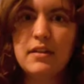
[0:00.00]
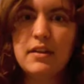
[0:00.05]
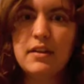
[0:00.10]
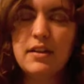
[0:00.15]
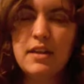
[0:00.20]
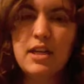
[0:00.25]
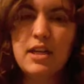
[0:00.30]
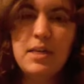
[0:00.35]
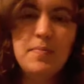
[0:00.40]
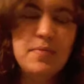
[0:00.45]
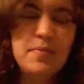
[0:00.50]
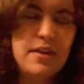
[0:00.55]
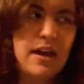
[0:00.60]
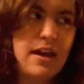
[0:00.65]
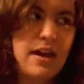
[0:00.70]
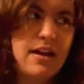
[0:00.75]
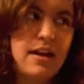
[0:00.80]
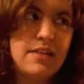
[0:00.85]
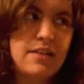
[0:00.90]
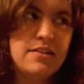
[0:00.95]
Keep
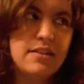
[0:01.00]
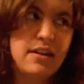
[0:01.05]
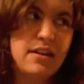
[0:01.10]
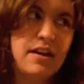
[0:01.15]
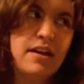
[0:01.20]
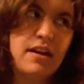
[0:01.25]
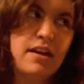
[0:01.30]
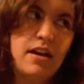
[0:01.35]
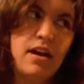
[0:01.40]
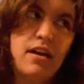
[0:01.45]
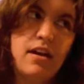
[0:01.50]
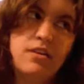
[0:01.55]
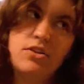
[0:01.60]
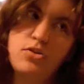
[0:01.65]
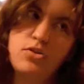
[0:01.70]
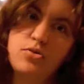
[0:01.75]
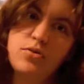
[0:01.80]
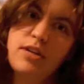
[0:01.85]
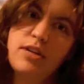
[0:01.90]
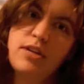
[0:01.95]
that as, like, a
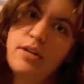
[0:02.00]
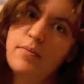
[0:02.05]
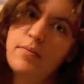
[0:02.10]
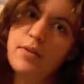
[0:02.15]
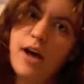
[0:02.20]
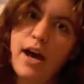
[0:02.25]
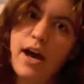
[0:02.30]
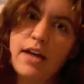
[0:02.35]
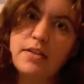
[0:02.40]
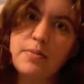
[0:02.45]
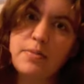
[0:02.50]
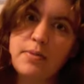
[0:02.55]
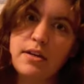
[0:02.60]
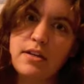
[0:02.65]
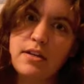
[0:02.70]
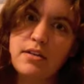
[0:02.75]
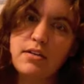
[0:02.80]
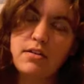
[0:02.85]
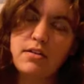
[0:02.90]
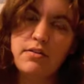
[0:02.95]
dream cosplay
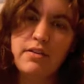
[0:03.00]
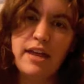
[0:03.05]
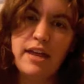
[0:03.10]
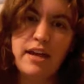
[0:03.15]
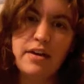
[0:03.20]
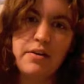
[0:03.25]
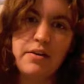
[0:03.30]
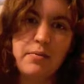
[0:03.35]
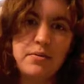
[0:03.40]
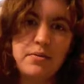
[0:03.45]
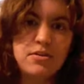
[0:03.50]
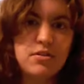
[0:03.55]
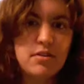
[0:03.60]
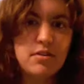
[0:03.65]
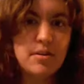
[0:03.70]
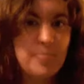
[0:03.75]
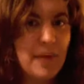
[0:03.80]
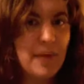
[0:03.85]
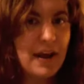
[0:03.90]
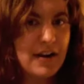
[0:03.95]
to do later once you
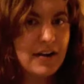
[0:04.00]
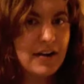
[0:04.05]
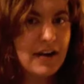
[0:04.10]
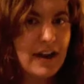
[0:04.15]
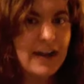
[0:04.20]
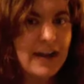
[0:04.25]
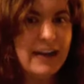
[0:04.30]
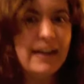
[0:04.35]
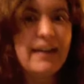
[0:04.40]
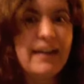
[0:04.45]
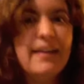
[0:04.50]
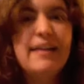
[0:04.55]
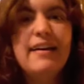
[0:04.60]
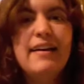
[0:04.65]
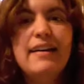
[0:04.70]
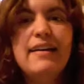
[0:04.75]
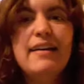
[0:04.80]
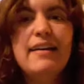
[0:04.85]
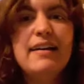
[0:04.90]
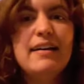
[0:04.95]
get better at it.
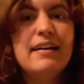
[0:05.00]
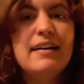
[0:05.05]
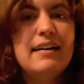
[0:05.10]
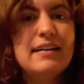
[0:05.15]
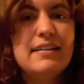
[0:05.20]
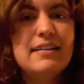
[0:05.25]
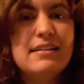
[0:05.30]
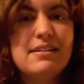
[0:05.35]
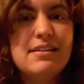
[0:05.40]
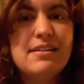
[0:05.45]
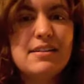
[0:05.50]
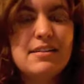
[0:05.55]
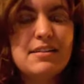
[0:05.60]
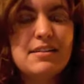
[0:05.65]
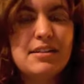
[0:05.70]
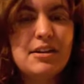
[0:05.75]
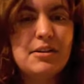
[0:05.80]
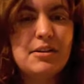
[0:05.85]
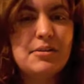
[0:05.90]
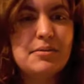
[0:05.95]

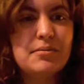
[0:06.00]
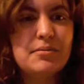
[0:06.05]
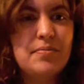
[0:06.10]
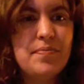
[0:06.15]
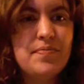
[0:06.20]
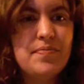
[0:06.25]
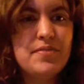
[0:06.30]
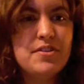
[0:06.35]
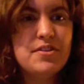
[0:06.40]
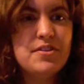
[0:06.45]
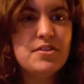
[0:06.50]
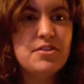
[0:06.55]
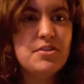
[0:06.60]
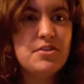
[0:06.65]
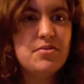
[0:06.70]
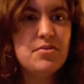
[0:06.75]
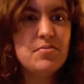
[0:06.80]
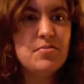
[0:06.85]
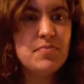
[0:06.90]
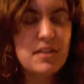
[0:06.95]
So, just do
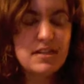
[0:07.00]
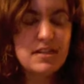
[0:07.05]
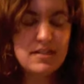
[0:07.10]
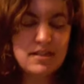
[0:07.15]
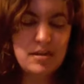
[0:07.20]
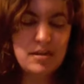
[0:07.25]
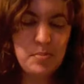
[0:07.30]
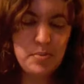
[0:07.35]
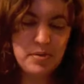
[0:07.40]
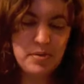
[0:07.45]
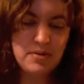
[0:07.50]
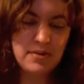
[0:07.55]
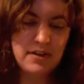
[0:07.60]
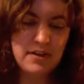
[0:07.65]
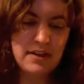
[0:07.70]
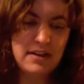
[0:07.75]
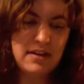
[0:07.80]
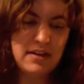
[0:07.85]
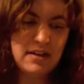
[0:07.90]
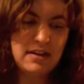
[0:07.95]
something simple
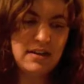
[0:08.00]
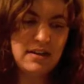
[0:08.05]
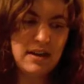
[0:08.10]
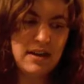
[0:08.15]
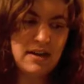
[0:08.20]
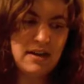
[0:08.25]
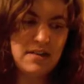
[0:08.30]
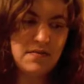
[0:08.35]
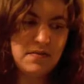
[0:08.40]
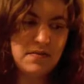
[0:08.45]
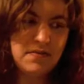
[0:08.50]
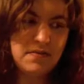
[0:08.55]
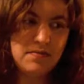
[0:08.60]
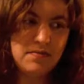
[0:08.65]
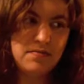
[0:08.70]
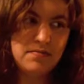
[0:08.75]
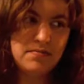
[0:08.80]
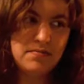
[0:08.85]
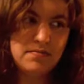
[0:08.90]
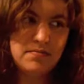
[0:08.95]
and then kind of
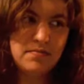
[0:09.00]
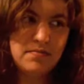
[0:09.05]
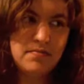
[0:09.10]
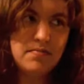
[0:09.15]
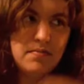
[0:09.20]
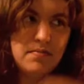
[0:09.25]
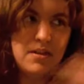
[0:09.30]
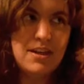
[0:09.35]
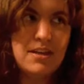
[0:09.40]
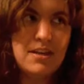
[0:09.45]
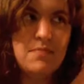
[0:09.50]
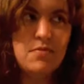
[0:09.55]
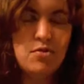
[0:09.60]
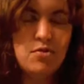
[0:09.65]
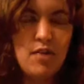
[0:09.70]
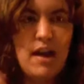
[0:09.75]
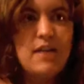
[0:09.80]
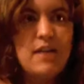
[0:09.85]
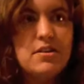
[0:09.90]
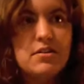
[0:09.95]
keep
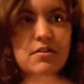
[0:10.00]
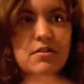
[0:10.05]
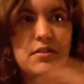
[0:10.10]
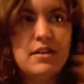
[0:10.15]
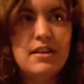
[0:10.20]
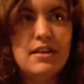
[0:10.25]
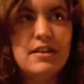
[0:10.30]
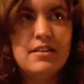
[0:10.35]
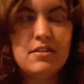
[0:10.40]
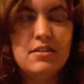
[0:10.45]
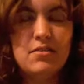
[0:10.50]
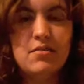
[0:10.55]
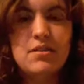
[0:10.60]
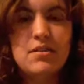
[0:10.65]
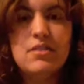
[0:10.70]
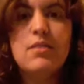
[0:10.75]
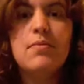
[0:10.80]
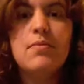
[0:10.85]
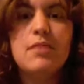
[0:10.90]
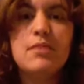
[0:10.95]
gradually doing
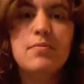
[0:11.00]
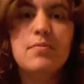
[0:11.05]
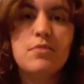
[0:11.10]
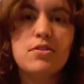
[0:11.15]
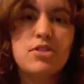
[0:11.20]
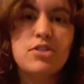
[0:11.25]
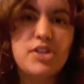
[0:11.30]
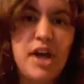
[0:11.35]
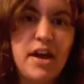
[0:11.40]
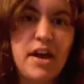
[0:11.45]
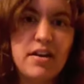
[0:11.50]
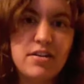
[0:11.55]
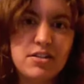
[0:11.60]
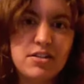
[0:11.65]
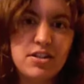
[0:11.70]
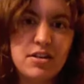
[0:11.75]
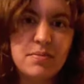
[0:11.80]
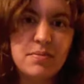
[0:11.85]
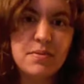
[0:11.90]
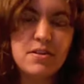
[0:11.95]
something more
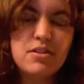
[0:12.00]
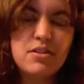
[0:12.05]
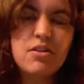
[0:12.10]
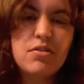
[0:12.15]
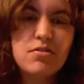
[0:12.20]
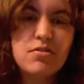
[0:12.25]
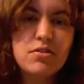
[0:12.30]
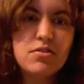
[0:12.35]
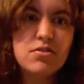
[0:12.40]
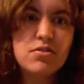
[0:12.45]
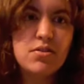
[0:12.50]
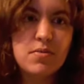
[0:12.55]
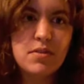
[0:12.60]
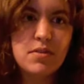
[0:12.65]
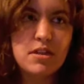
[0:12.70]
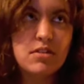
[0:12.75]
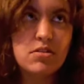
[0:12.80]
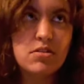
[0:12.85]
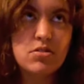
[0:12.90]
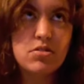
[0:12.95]
challenging, but don't do
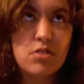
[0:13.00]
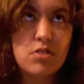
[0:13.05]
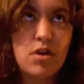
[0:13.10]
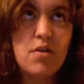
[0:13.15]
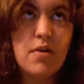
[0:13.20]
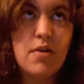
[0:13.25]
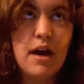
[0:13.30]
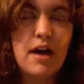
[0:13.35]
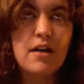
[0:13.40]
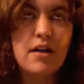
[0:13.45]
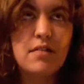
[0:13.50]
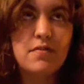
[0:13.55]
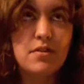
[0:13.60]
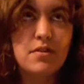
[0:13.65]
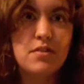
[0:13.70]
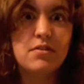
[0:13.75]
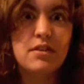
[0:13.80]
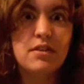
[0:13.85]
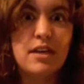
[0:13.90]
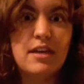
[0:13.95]
something so out of
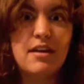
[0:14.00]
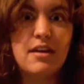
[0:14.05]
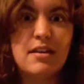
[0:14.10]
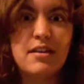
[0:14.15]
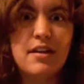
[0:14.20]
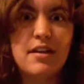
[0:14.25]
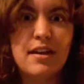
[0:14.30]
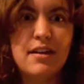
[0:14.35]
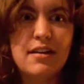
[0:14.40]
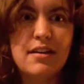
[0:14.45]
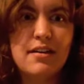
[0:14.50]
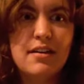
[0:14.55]
your league that